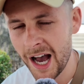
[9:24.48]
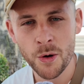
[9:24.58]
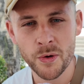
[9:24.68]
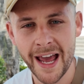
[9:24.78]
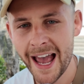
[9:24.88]

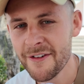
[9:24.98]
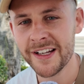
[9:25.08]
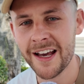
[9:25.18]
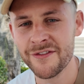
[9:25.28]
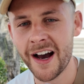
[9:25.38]
I would
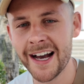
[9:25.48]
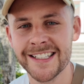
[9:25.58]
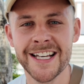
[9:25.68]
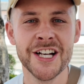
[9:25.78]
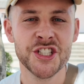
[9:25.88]
heavily
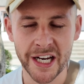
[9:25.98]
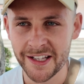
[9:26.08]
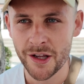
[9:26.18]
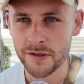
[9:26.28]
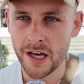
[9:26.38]
advise
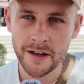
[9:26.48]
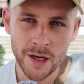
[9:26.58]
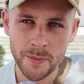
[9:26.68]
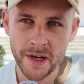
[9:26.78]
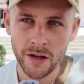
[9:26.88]
checking those out.
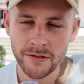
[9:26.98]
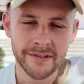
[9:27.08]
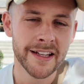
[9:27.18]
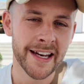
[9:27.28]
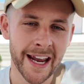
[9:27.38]
They'll be on
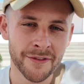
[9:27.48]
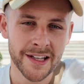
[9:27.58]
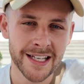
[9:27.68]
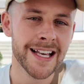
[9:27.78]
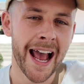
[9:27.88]
the day after
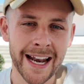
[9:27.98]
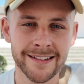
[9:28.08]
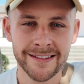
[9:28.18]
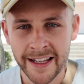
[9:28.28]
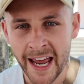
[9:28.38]
this
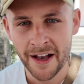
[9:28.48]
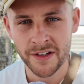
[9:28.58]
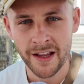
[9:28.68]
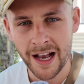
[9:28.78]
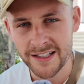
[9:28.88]
and the day
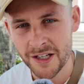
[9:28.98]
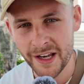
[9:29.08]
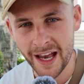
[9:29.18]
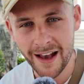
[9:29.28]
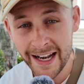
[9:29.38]
after that. So
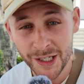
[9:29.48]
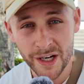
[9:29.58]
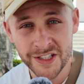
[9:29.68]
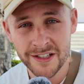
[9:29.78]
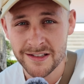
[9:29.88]
yeah, any
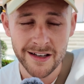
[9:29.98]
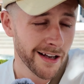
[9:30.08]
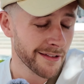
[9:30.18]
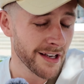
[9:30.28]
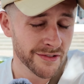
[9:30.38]
questions
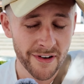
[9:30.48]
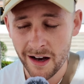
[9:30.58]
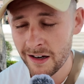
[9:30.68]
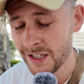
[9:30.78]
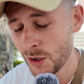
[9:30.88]
thus
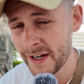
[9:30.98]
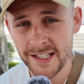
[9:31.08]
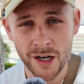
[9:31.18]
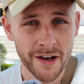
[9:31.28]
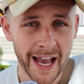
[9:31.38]
far?
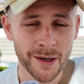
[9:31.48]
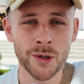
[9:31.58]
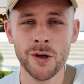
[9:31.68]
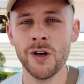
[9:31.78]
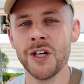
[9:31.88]
Quito,
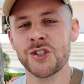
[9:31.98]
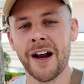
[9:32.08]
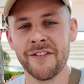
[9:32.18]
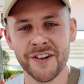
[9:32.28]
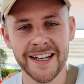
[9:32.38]
Ecuador,
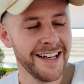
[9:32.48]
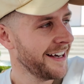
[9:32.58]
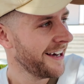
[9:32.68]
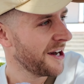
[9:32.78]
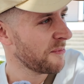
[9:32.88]
travelling
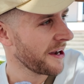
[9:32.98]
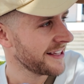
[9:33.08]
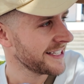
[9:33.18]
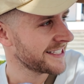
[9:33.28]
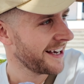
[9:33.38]
about
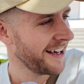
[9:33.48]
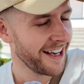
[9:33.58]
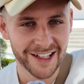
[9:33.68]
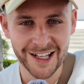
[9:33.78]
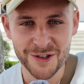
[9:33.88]
this
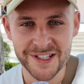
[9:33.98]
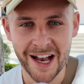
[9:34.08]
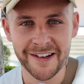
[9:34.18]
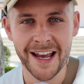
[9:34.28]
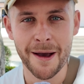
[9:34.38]
uh, little
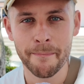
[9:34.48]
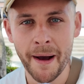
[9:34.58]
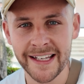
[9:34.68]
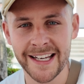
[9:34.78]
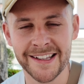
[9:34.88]
town here,
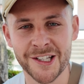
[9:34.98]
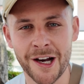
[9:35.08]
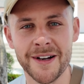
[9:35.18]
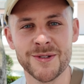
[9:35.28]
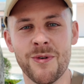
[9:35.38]
bang it in the
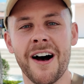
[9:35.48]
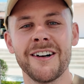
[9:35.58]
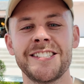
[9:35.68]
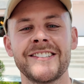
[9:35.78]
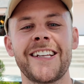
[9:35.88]
comments
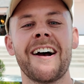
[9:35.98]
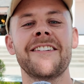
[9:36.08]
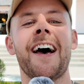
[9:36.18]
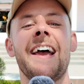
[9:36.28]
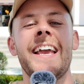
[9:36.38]
whilst you're
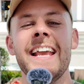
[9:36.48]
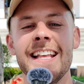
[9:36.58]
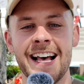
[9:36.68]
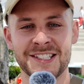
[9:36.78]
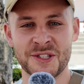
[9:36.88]
down there.
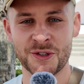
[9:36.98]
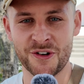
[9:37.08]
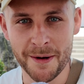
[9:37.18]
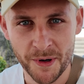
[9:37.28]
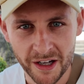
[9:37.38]
Hit that
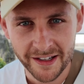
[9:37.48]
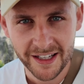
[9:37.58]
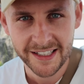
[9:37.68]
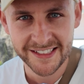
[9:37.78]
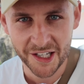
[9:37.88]
subscribe button.
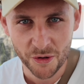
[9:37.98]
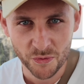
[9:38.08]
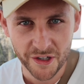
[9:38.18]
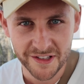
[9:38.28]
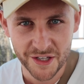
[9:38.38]
Still en
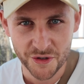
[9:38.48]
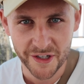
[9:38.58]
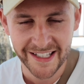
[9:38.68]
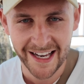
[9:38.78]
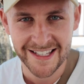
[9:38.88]
route to
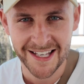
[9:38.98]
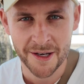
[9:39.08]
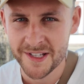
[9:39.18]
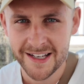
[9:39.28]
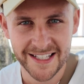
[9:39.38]
three K
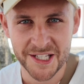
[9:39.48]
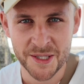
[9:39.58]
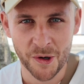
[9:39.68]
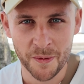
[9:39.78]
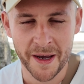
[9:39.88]
subs. See you
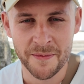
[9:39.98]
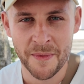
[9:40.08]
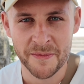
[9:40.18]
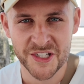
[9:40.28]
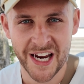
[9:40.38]
tomorrow, baby.
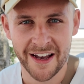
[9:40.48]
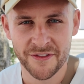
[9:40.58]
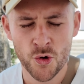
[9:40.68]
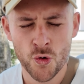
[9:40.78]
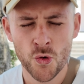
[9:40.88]
Remember, the chef,
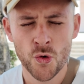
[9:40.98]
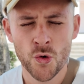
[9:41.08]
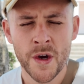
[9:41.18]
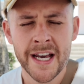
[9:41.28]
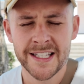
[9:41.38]

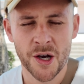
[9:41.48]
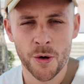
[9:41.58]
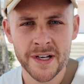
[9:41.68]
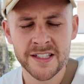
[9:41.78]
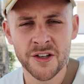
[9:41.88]
he's
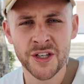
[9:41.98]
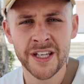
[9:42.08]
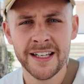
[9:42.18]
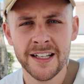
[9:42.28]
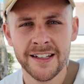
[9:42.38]
always
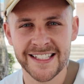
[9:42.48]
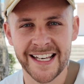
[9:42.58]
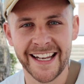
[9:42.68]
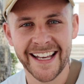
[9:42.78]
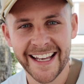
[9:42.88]
cooking. Let's get it.